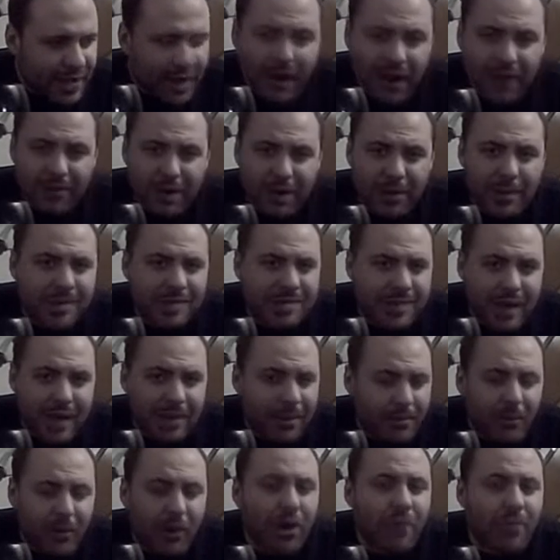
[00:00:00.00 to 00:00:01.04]
almost
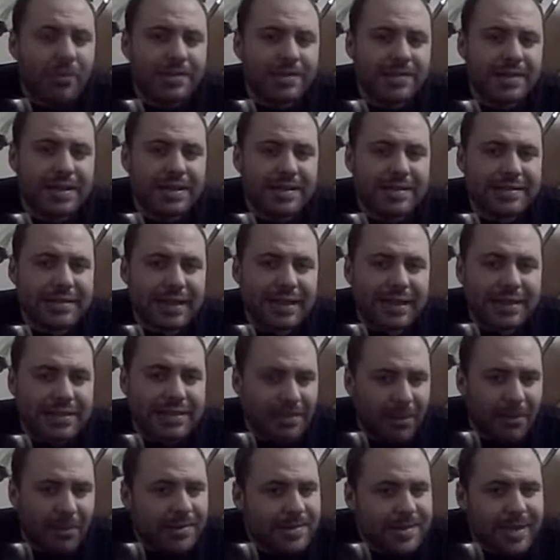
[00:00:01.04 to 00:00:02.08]
going to say
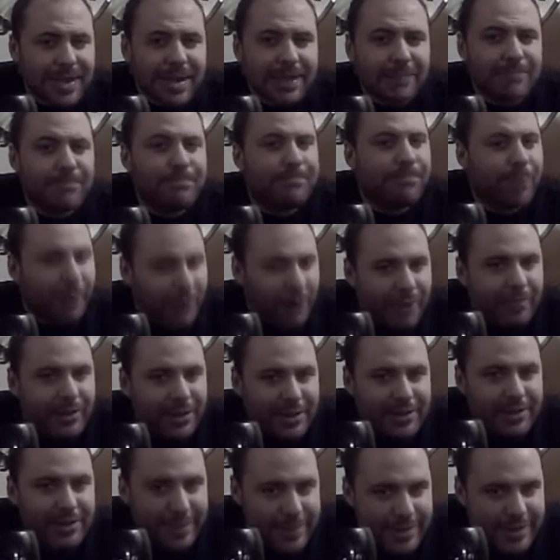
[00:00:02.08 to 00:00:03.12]
this. I'm almost getting
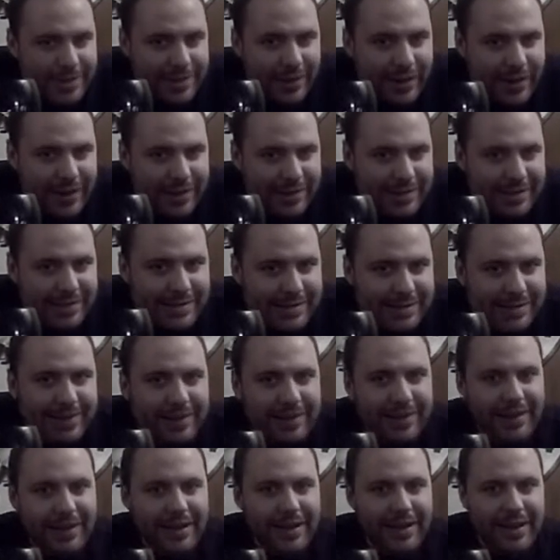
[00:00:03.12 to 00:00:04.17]
barbecue sauce
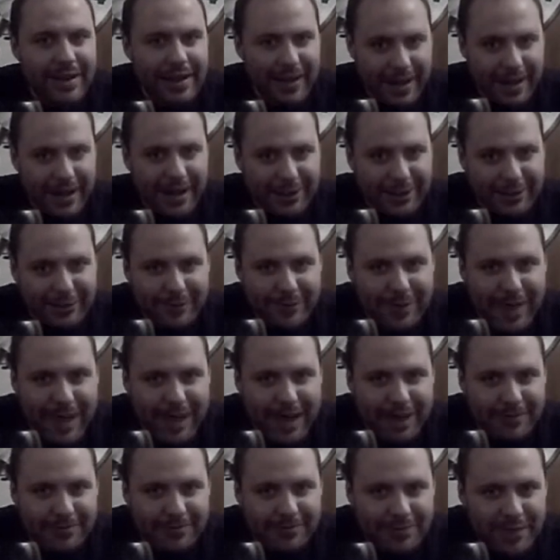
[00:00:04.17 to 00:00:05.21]
out of
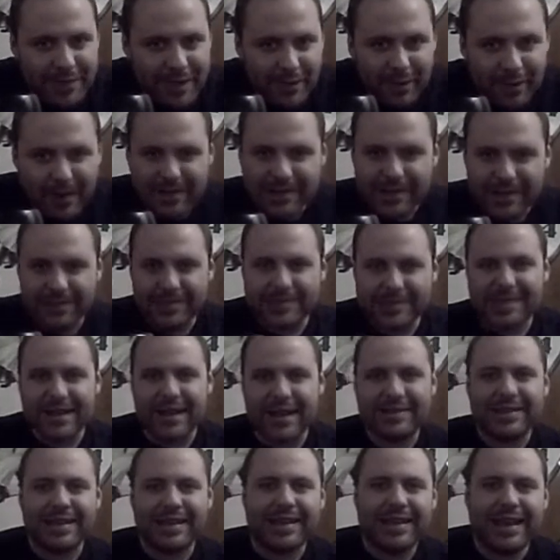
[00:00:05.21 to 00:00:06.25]
that, where it's almost
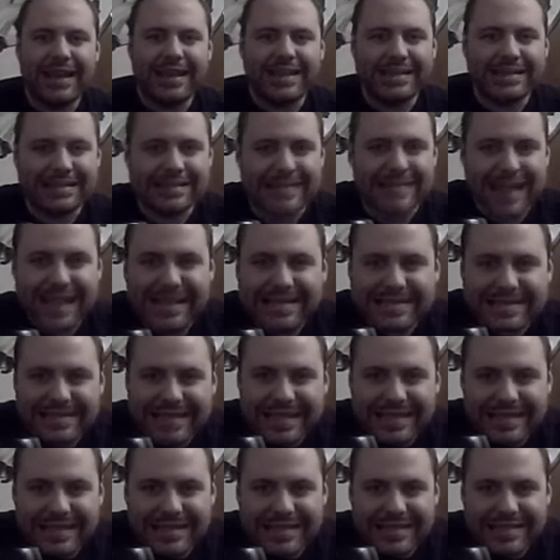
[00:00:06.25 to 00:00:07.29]
got that kind of
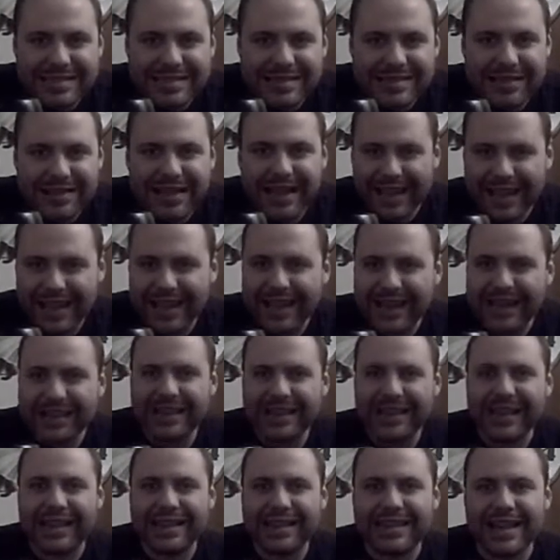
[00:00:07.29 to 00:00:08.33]
zestiness to it. I kind
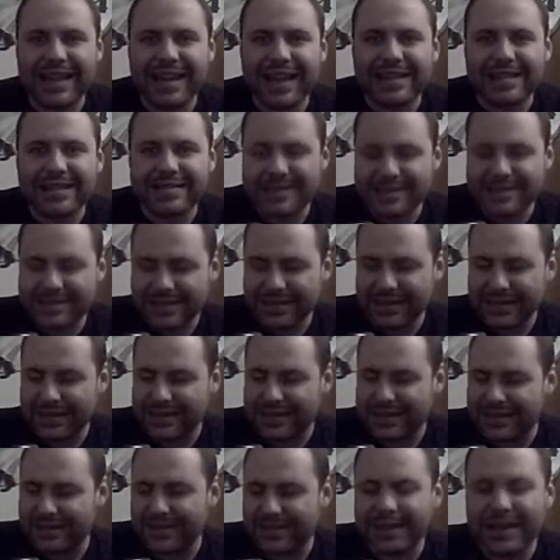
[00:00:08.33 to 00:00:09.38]
of like that. This is
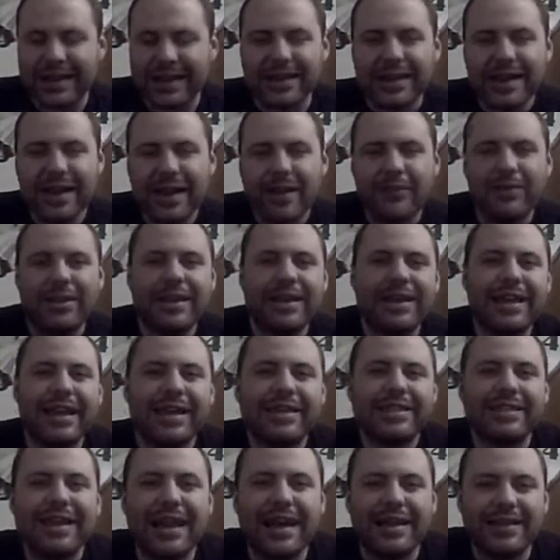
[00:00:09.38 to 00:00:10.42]
something that when you
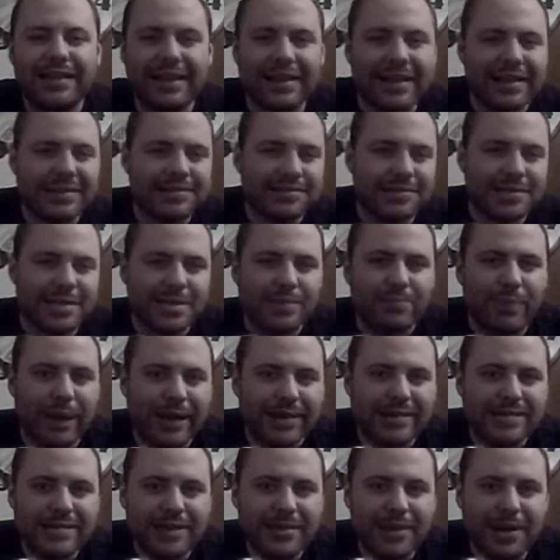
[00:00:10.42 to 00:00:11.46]
get that extra
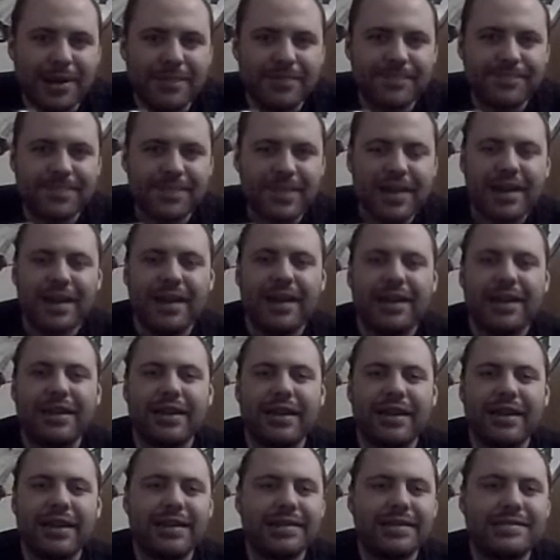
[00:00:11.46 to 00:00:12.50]
spice to it,
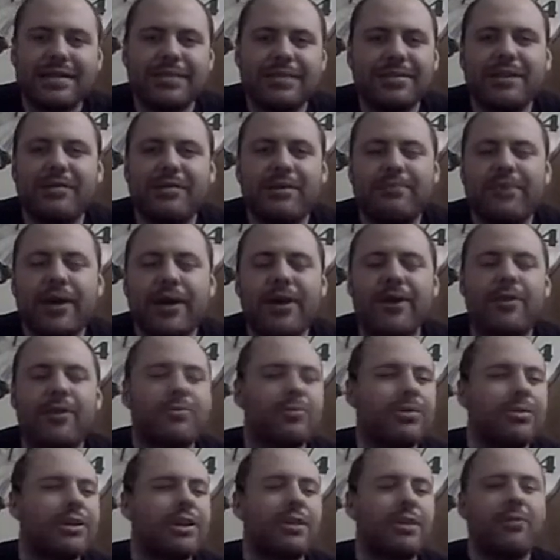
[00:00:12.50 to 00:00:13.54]
it's something that would pair
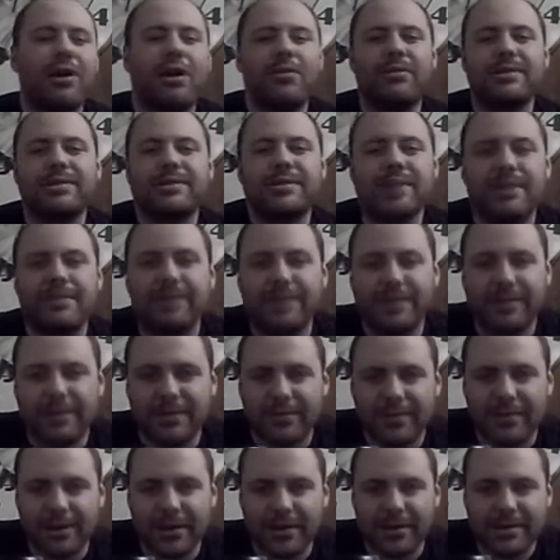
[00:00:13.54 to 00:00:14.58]
really well with stuff on the
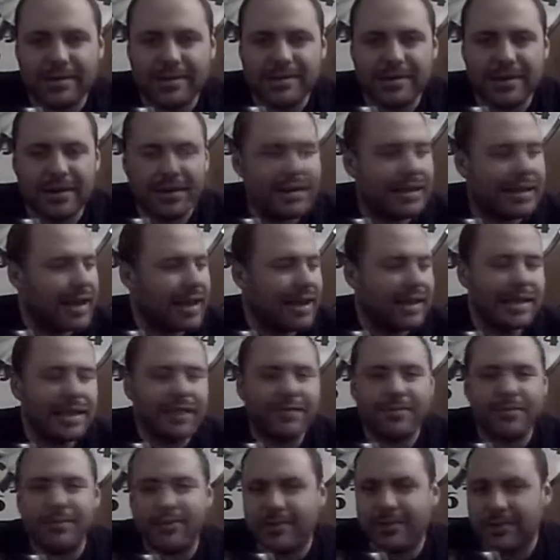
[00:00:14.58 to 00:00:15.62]
grill. So
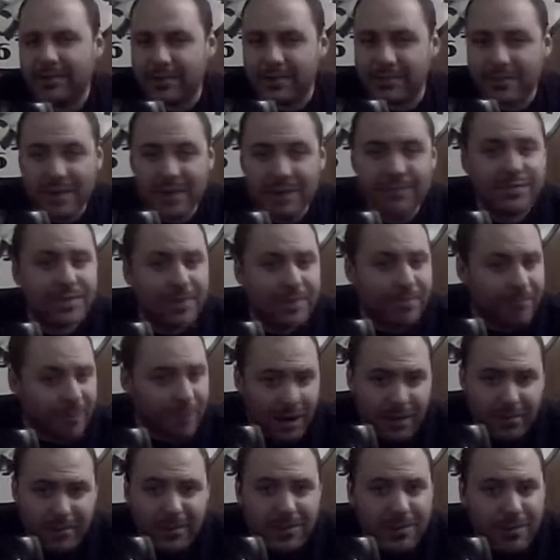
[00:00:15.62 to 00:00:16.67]
anything from grilled shrimp to
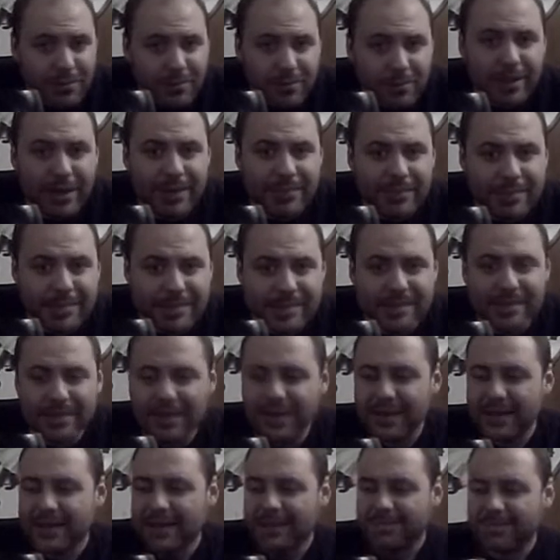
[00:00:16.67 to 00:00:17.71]
barbecue ribs.
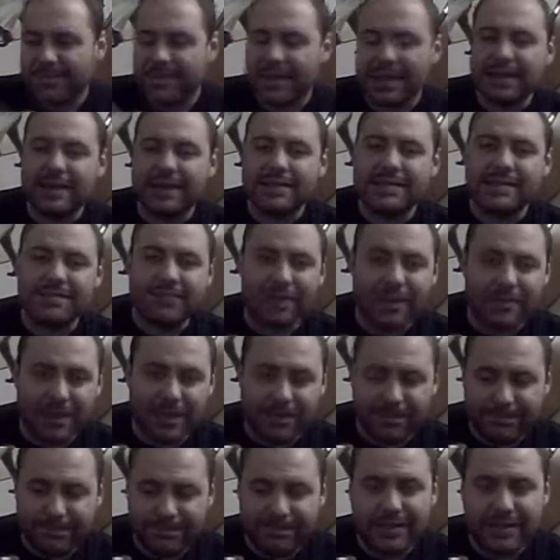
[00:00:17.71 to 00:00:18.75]
This will
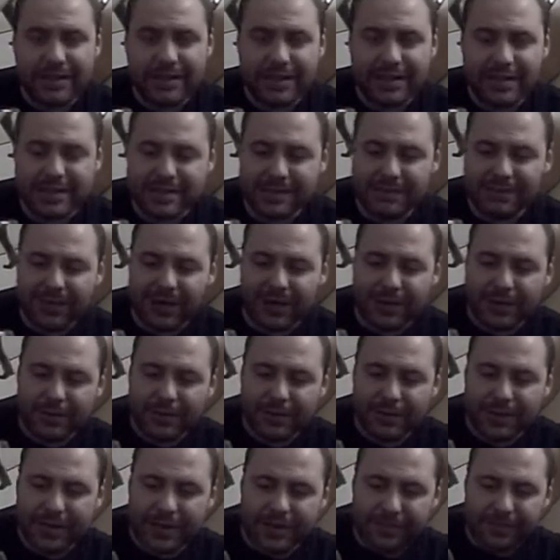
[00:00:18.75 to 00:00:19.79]
probably be a fairly decent bottle
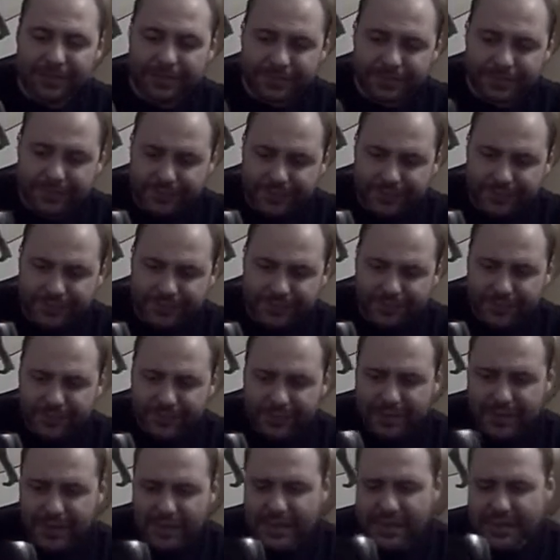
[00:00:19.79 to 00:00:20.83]
for that.
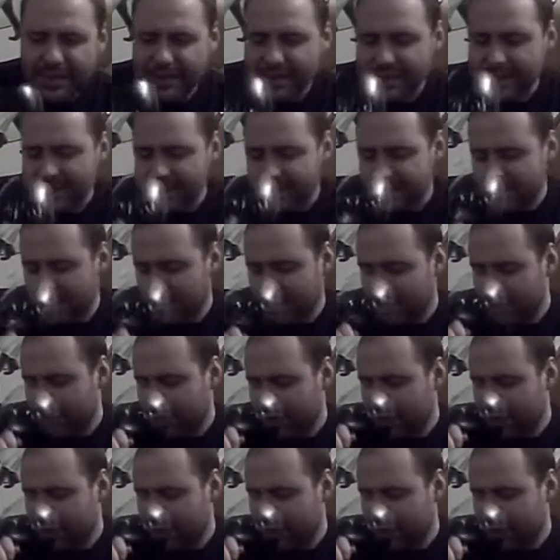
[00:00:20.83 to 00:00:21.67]
Okay, taste.